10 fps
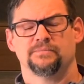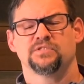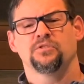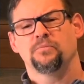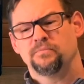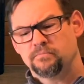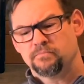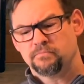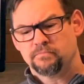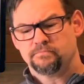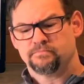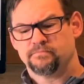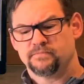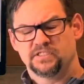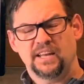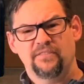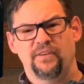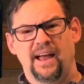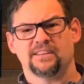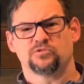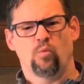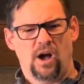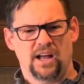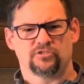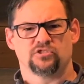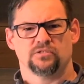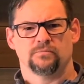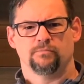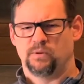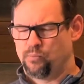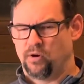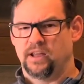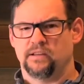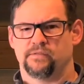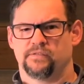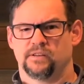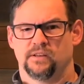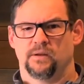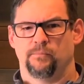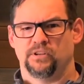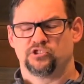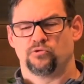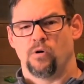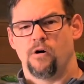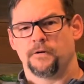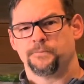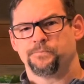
So stand fast, watch, be brave, be strong.